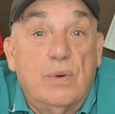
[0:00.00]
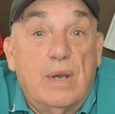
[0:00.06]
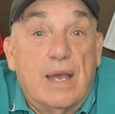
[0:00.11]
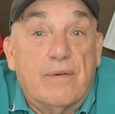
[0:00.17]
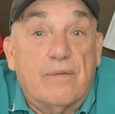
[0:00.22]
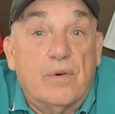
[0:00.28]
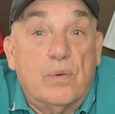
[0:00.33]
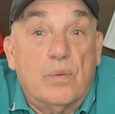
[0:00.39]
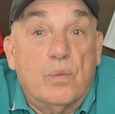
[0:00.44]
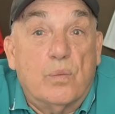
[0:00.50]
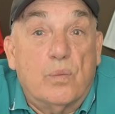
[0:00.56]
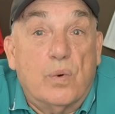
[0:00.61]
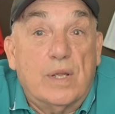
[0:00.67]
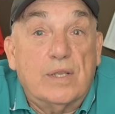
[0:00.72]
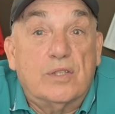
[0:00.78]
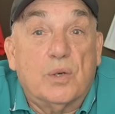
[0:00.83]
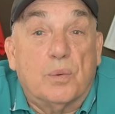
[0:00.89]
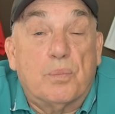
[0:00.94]
have a
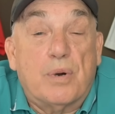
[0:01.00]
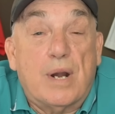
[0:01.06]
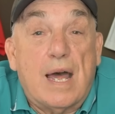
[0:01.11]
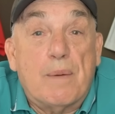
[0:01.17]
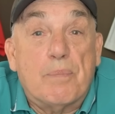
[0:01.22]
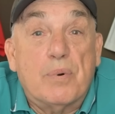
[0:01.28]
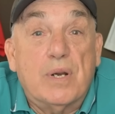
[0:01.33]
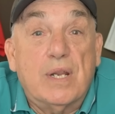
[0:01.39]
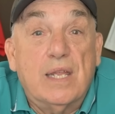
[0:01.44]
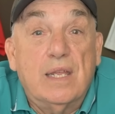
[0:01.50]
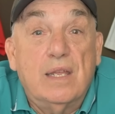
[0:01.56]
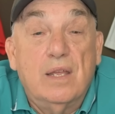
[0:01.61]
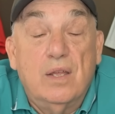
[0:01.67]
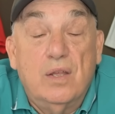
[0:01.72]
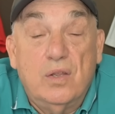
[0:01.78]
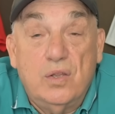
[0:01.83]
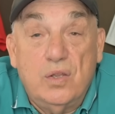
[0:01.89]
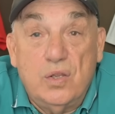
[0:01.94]
rental property,
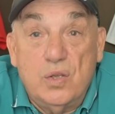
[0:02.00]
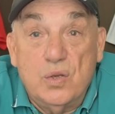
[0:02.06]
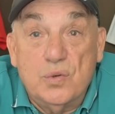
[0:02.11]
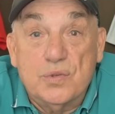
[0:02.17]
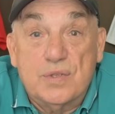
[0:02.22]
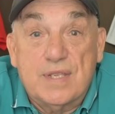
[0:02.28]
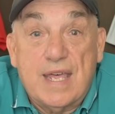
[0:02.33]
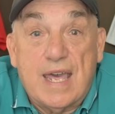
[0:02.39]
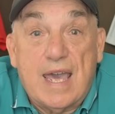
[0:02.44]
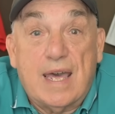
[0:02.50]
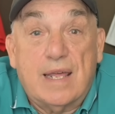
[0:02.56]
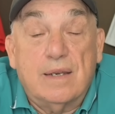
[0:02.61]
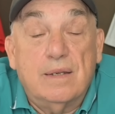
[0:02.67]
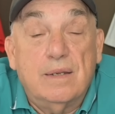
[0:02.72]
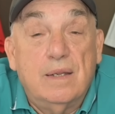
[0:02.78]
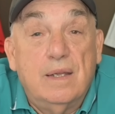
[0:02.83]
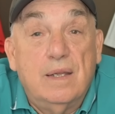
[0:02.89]
use that.